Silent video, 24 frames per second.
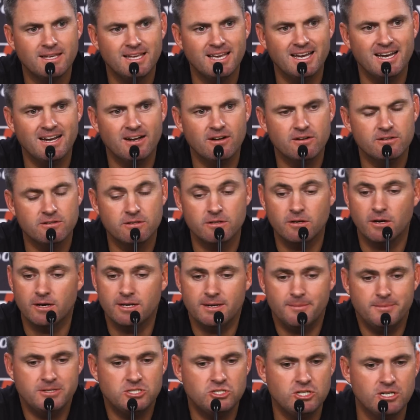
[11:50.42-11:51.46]
Yeah. Yeah.
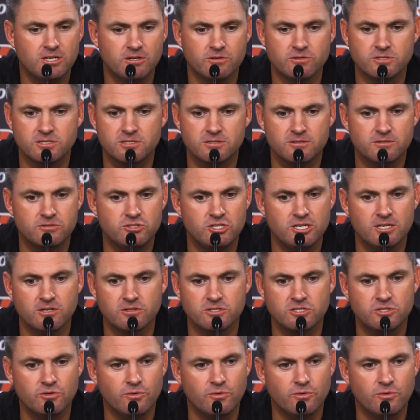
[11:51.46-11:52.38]
I mean, Cheeto's